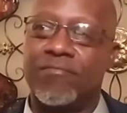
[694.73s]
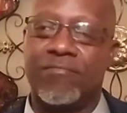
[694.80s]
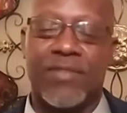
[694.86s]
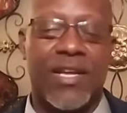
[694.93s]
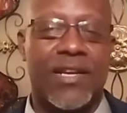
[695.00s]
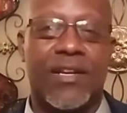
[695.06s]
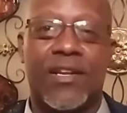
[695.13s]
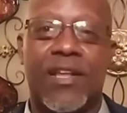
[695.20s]

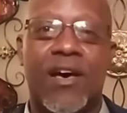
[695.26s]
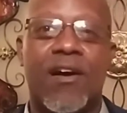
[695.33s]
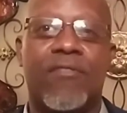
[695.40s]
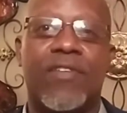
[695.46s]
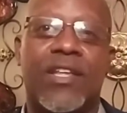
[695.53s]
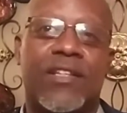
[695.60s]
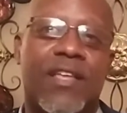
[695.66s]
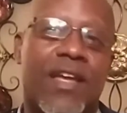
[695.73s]
And the love
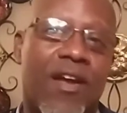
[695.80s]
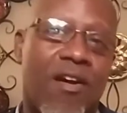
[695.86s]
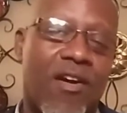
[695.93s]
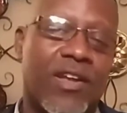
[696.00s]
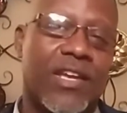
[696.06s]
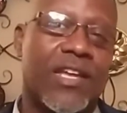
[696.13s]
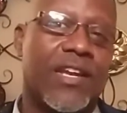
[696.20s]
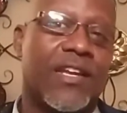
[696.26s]
that they are
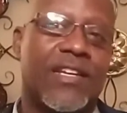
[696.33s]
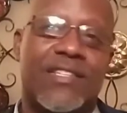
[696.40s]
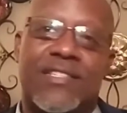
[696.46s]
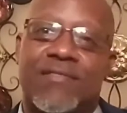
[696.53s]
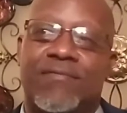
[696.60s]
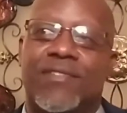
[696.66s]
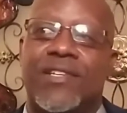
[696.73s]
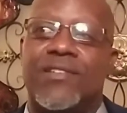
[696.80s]
getting
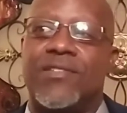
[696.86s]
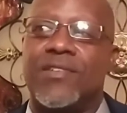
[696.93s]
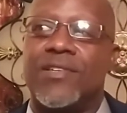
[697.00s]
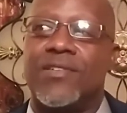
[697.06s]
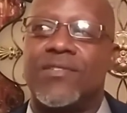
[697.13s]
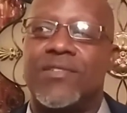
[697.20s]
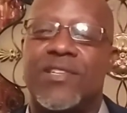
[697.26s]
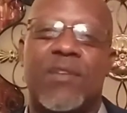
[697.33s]

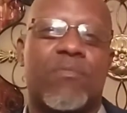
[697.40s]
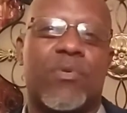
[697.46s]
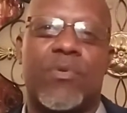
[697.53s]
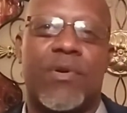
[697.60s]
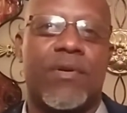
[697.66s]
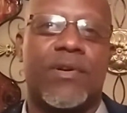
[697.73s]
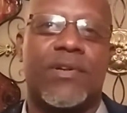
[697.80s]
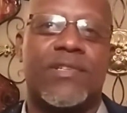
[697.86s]
is
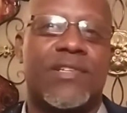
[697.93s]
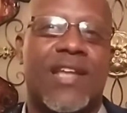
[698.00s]
temporary.